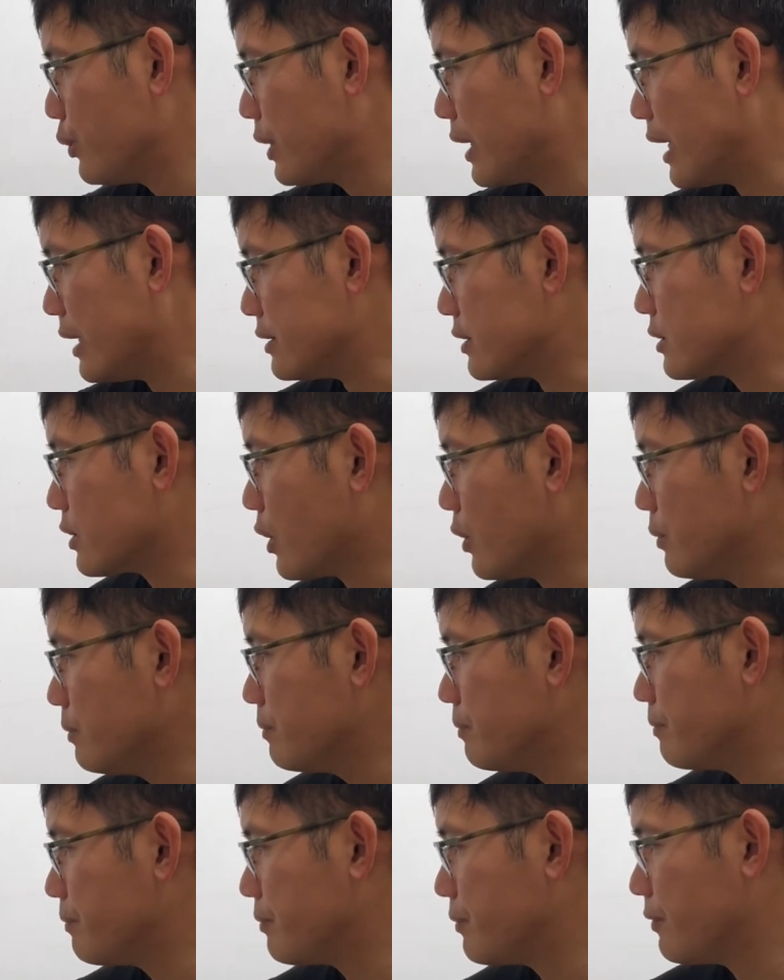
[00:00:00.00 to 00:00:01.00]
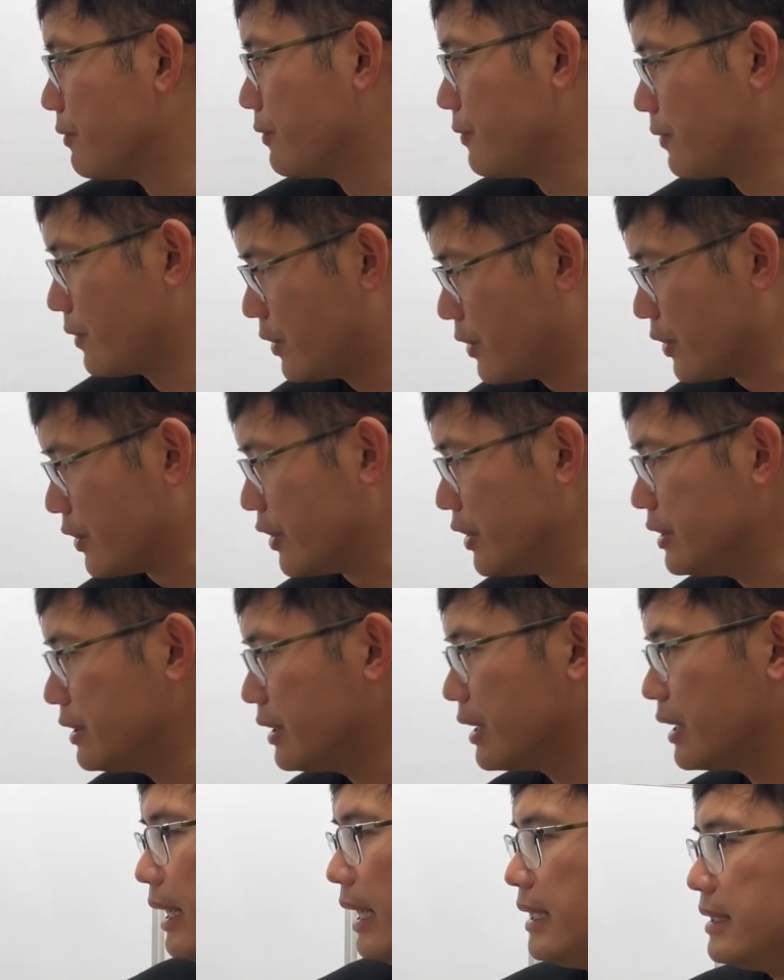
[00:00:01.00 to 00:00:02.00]
cancel. Good.
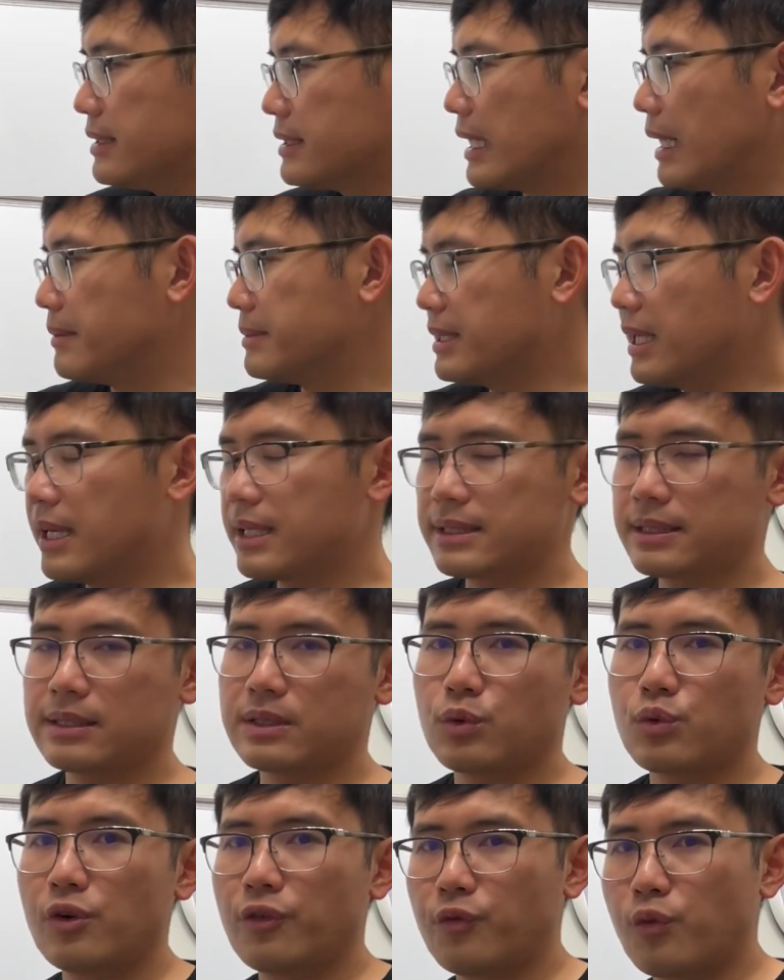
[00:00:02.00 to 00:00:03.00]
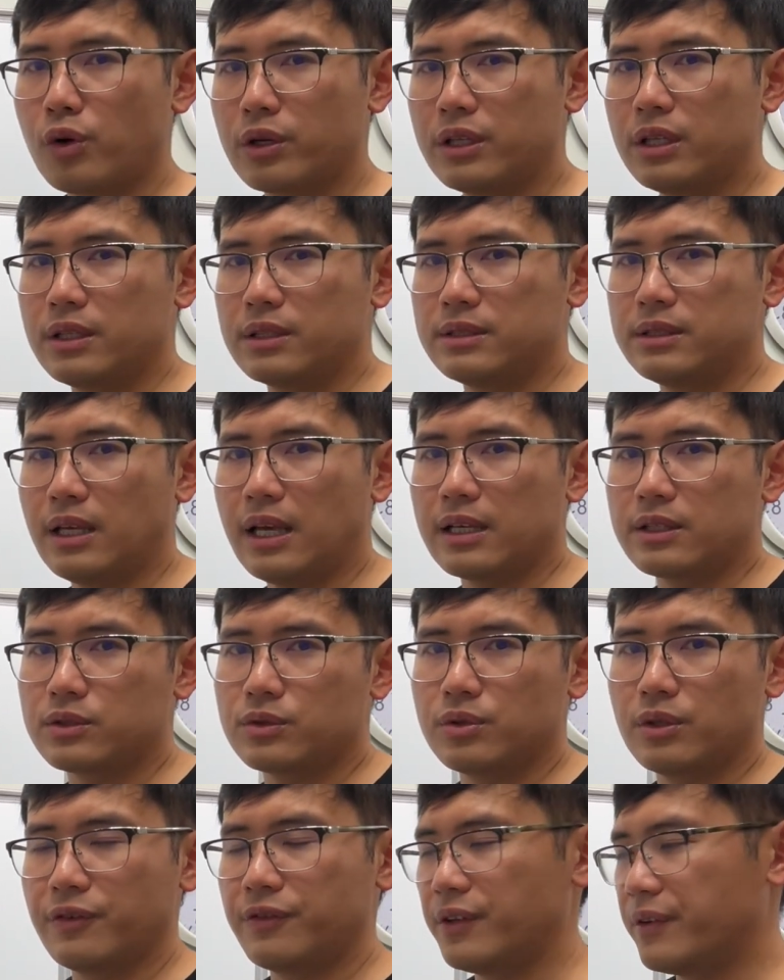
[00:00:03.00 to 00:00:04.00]
X times x to the 14 is x
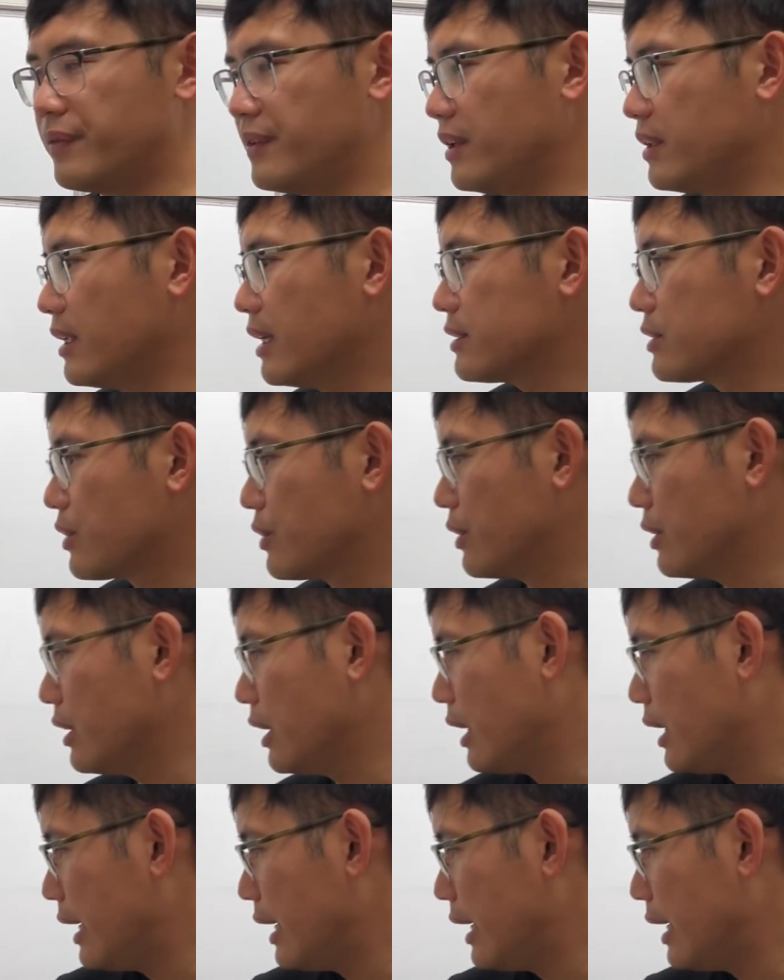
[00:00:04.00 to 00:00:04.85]
to the 15. That's good.